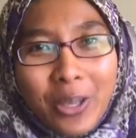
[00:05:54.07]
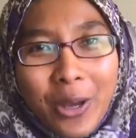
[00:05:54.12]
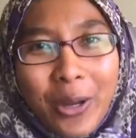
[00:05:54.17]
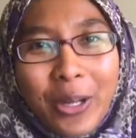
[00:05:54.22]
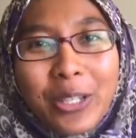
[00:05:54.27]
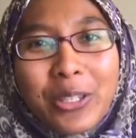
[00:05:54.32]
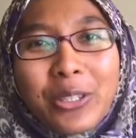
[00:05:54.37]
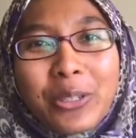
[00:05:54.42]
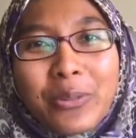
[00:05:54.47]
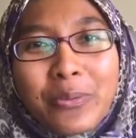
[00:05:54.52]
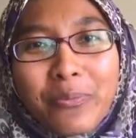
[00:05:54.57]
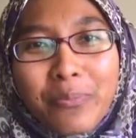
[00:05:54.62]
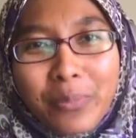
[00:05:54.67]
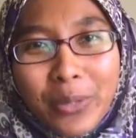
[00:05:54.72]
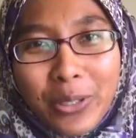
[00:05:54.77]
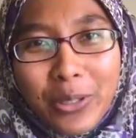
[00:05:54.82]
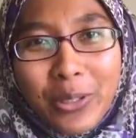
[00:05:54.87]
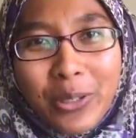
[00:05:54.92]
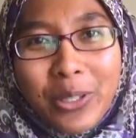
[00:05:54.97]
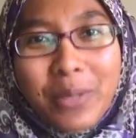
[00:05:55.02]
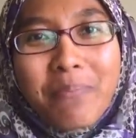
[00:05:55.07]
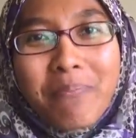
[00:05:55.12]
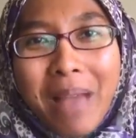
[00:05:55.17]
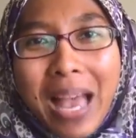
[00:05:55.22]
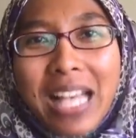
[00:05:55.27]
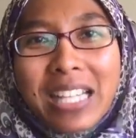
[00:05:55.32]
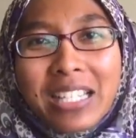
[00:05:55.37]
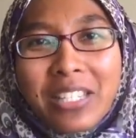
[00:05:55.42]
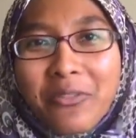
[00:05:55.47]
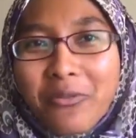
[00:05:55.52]
going to produce
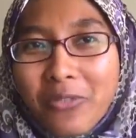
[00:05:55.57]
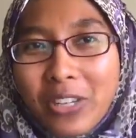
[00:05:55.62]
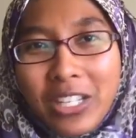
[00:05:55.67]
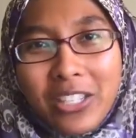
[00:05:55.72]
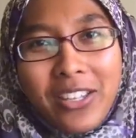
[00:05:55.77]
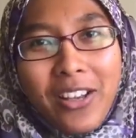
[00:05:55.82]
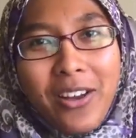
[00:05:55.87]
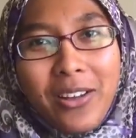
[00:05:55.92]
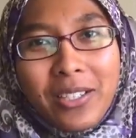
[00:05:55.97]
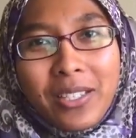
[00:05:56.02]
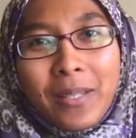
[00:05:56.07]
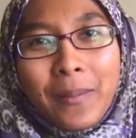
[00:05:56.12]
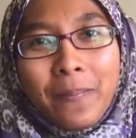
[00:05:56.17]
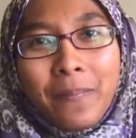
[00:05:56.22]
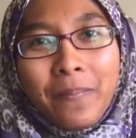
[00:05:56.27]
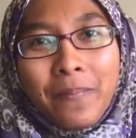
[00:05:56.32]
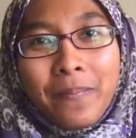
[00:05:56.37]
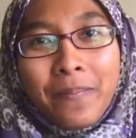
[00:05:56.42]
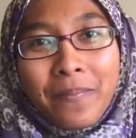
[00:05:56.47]
massive results.